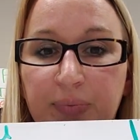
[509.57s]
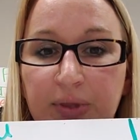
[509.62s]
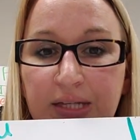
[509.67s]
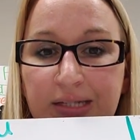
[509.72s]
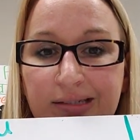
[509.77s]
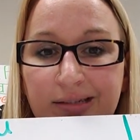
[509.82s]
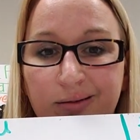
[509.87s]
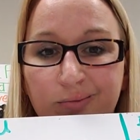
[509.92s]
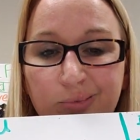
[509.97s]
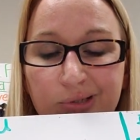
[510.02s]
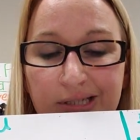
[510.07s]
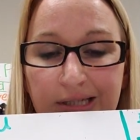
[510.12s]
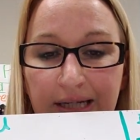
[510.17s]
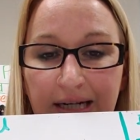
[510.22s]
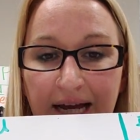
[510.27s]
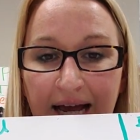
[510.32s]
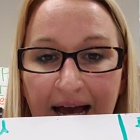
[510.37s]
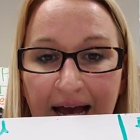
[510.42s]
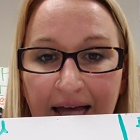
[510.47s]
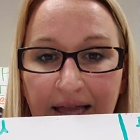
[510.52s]
So I'm just going
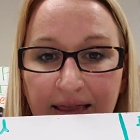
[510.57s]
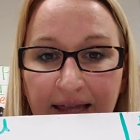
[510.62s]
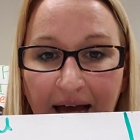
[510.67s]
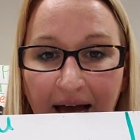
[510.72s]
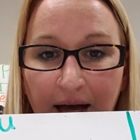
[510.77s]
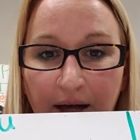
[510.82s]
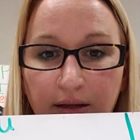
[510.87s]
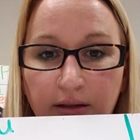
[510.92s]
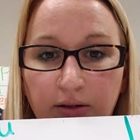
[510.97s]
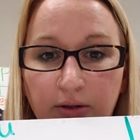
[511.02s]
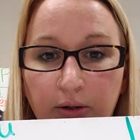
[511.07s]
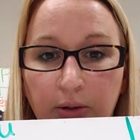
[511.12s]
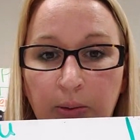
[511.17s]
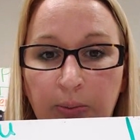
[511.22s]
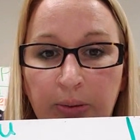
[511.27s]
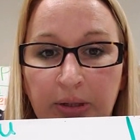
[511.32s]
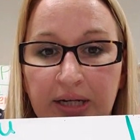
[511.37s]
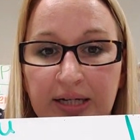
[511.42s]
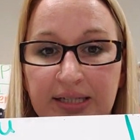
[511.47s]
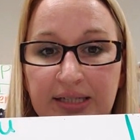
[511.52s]
to add that little
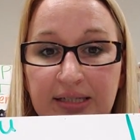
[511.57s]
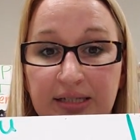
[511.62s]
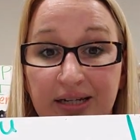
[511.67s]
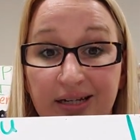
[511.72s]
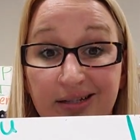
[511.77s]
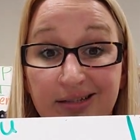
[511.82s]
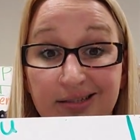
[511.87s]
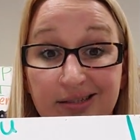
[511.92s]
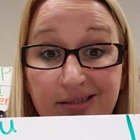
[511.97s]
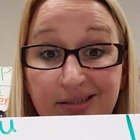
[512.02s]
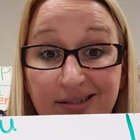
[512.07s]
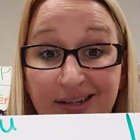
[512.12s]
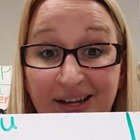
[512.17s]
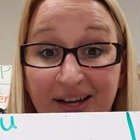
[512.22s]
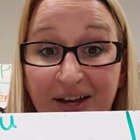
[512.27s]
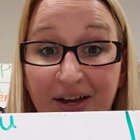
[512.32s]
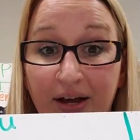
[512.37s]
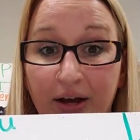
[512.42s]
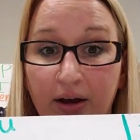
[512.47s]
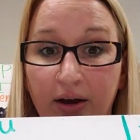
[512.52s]
plus 6.
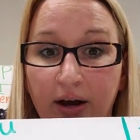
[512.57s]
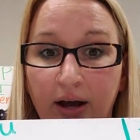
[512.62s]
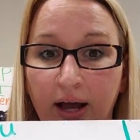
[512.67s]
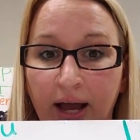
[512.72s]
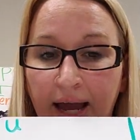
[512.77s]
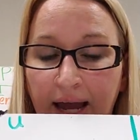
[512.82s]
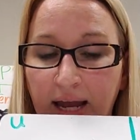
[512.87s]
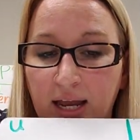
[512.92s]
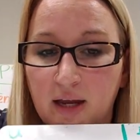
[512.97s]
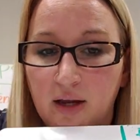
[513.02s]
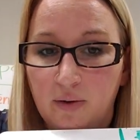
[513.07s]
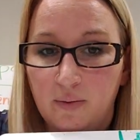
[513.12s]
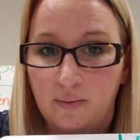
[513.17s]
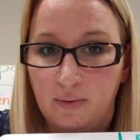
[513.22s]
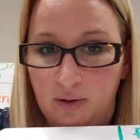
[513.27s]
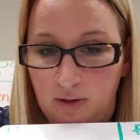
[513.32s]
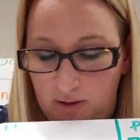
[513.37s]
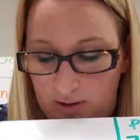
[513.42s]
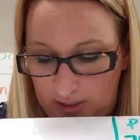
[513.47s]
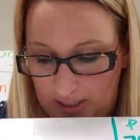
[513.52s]
Hey,
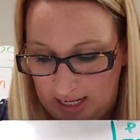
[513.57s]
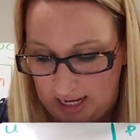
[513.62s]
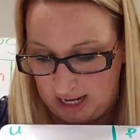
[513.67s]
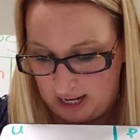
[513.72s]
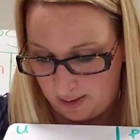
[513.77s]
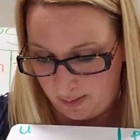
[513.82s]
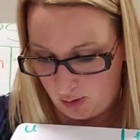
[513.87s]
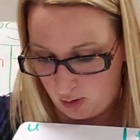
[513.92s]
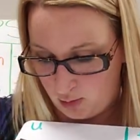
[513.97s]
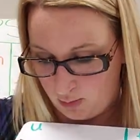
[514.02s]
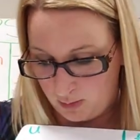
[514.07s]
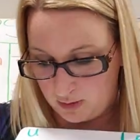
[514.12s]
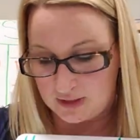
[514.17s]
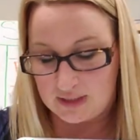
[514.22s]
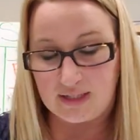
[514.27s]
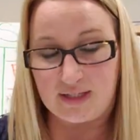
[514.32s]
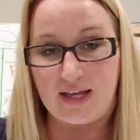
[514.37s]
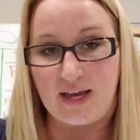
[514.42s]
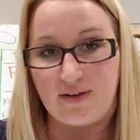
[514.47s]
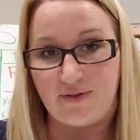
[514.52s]
well, I'm almost
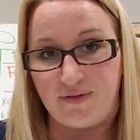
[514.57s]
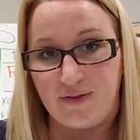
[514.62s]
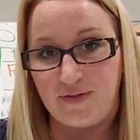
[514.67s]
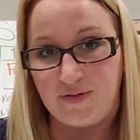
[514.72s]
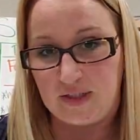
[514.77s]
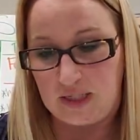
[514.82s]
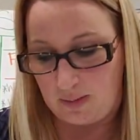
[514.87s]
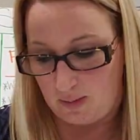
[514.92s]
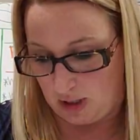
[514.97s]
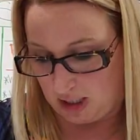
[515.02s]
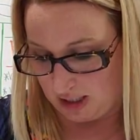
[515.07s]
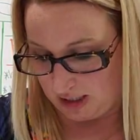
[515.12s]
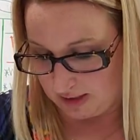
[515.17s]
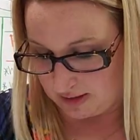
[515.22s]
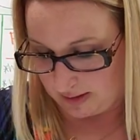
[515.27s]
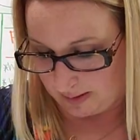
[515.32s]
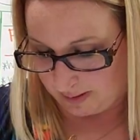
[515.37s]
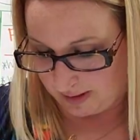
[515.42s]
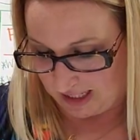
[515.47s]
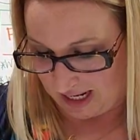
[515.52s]
to that 50 mark, so
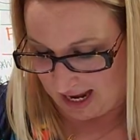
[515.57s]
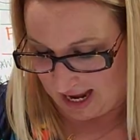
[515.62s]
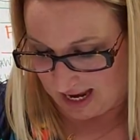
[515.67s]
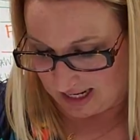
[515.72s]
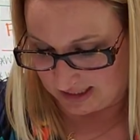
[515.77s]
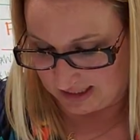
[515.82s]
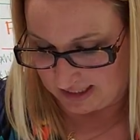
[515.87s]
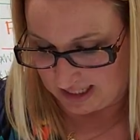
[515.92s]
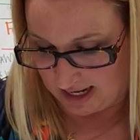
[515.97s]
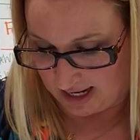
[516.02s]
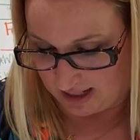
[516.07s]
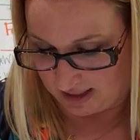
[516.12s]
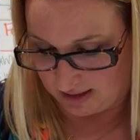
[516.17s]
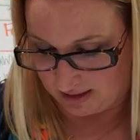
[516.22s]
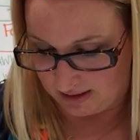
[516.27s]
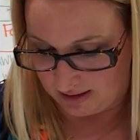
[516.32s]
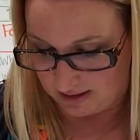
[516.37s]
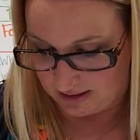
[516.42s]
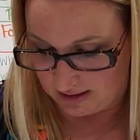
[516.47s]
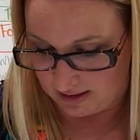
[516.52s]
I'm going to add 10
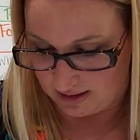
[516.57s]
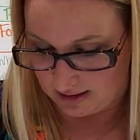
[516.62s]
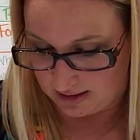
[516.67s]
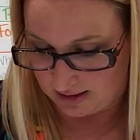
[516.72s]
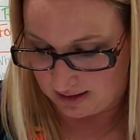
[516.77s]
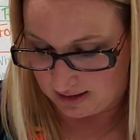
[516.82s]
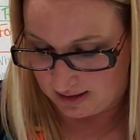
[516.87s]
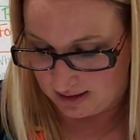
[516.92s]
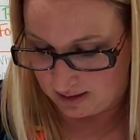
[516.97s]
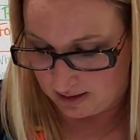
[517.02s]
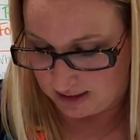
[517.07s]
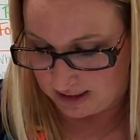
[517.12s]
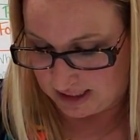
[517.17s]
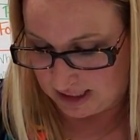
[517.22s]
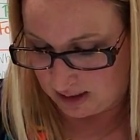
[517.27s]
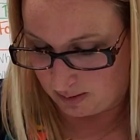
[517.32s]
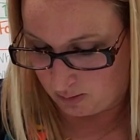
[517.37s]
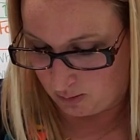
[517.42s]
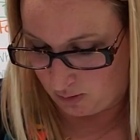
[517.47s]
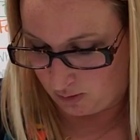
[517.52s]

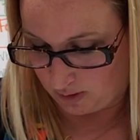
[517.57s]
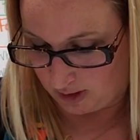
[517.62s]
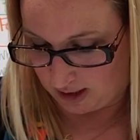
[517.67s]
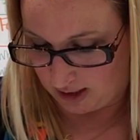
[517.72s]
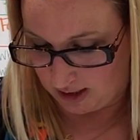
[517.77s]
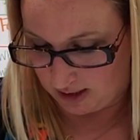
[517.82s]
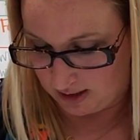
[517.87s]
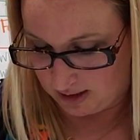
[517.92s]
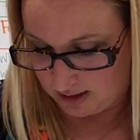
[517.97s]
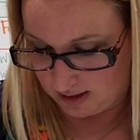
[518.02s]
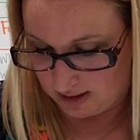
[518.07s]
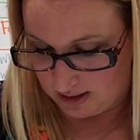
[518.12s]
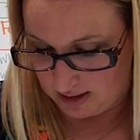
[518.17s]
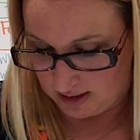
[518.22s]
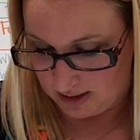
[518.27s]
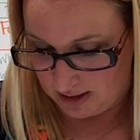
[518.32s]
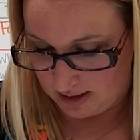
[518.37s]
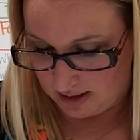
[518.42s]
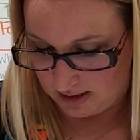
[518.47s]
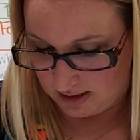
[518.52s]
more,
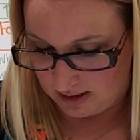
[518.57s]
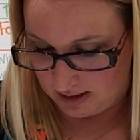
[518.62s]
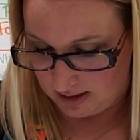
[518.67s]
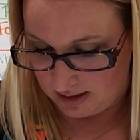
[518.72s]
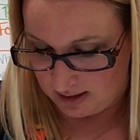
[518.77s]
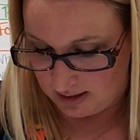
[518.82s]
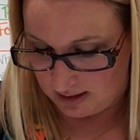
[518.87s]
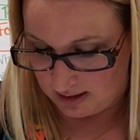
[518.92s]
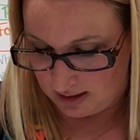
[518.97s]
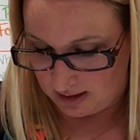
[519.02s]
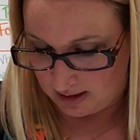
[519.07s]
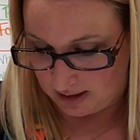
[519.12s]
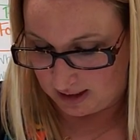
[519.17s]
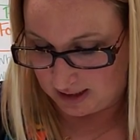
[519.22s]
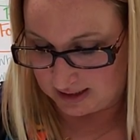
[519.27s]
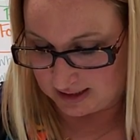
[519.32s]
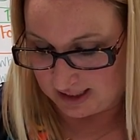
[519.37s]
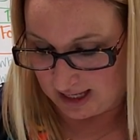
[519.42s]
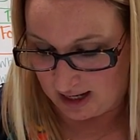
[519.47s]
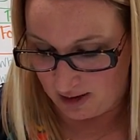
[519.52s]

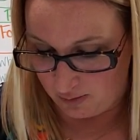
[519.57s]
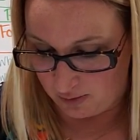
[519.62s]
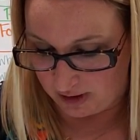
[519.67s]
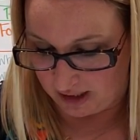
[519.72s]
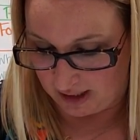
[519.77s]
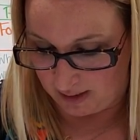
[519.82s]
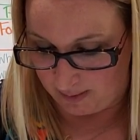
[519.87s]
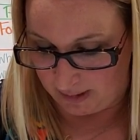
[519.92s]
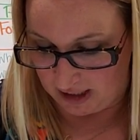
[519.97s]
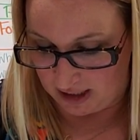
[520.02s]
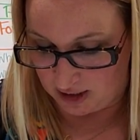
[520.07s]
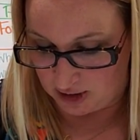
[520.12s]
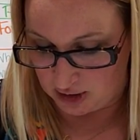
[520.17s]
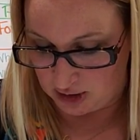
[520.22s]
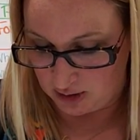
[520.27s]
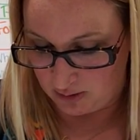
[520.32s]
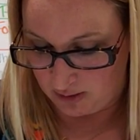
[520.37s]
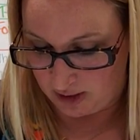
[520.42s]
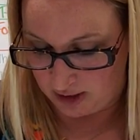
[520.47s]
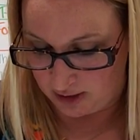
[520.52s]
because that will get me to
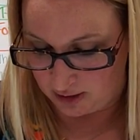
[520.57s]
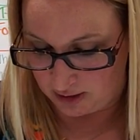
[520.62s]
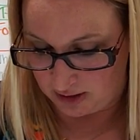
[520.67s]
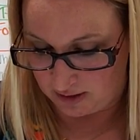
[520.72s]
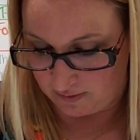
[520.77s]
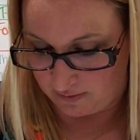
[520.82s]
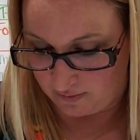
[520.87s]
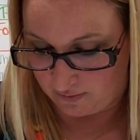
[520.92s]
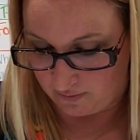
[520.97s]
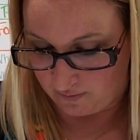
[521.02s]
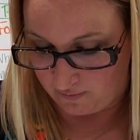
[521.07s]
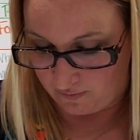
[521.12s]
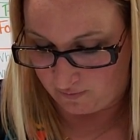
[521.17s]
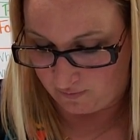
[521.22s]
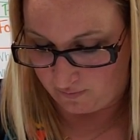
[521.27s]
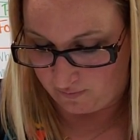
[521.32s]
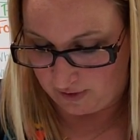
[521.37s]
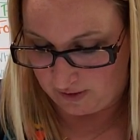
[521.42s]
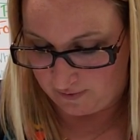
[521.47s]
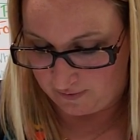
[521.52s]

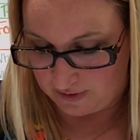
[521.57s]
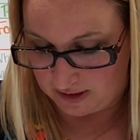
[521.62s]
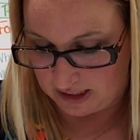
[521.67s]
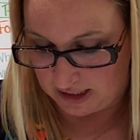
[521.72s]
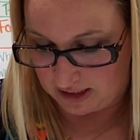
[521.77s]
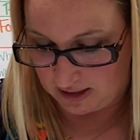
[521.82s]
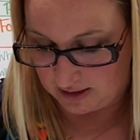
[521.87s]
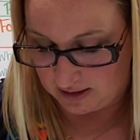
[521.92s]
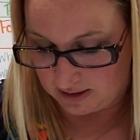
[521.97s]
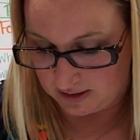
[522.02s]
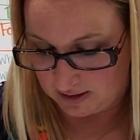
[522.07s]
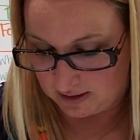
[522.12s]
250.